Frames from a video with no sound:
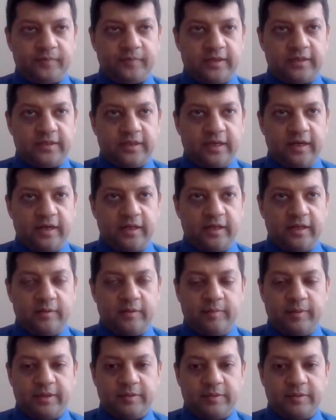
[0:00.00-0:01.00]
Selling the
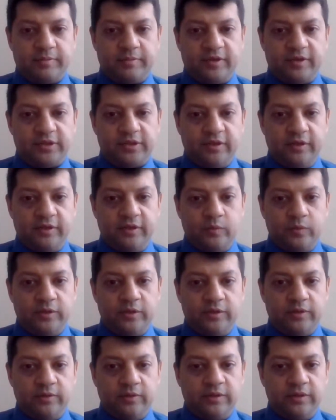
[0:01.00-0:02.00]
Best Profession in the
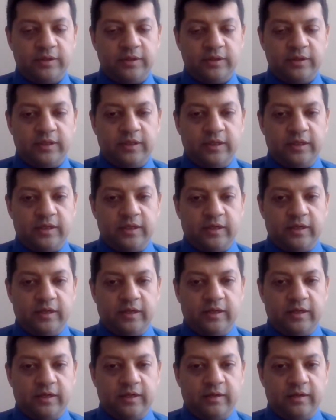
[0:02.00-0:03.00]
World,
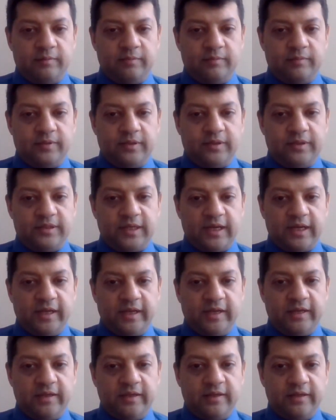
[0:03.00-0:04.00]

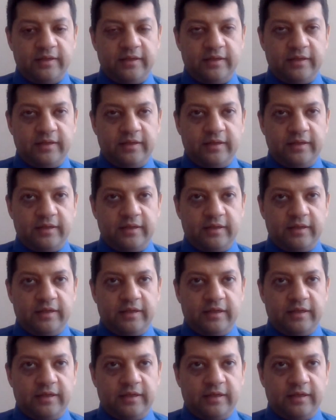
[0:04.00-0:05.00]
Selling
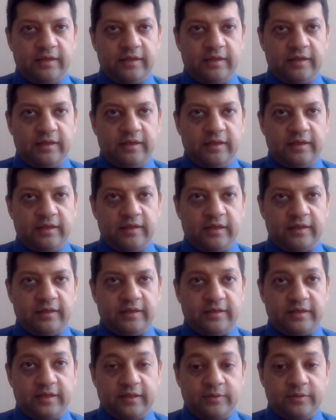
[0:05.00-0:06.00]
and
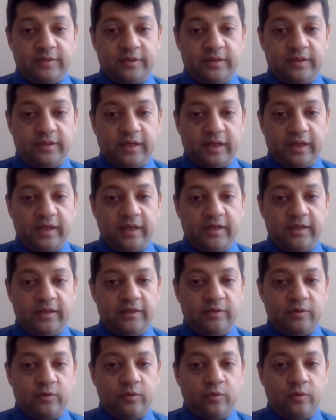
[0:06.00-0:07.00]
Sales,
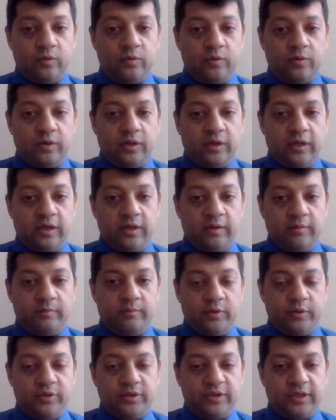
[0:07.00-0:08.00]
or
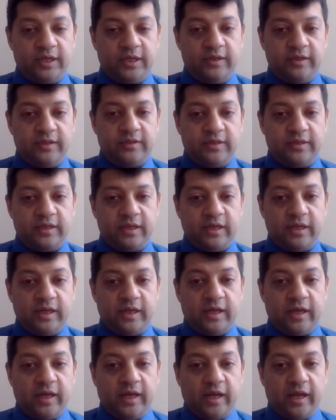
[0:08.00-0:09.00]
Bruce King's
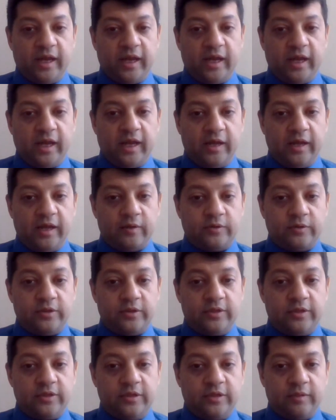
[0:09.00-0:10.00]
How to
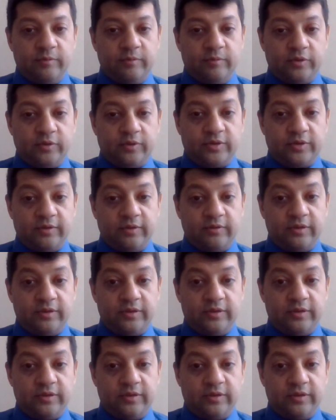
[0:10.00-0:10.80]
Double Your Sales.